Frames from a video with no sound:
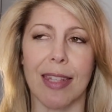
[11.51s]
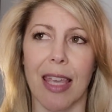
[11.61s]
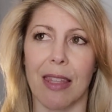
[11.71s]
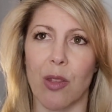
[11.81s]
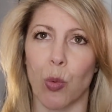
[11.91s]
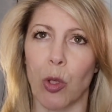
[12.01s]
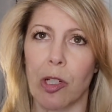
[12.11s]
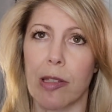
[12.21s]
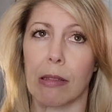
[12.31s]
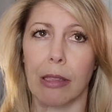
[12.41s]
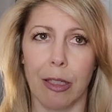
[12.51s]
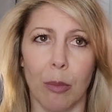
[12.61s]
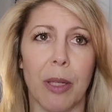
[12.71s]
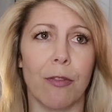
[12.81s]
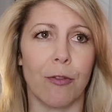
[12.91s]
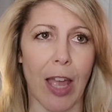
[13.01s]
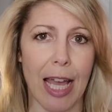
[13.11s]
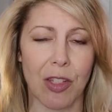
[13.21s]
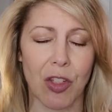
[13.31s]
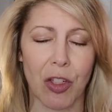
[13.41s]
say these words a little bit
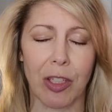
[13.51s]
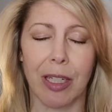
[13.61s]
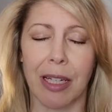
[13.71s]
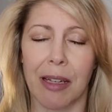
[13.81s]
faster,